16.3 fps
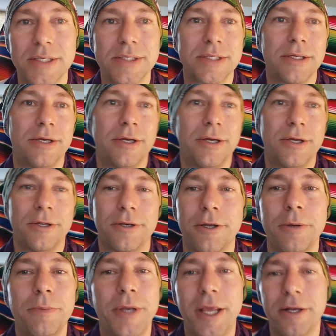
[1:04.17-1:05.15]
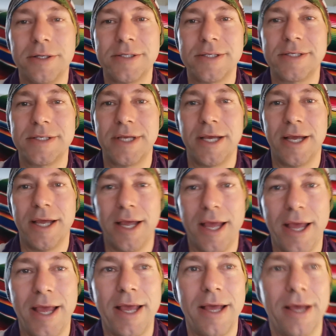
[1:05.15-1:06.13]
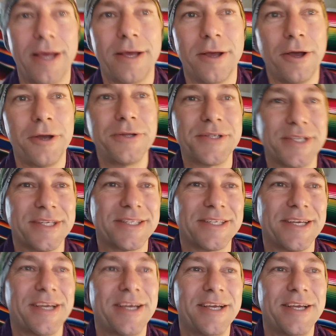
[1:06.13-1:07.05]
list. Nobody else owns it.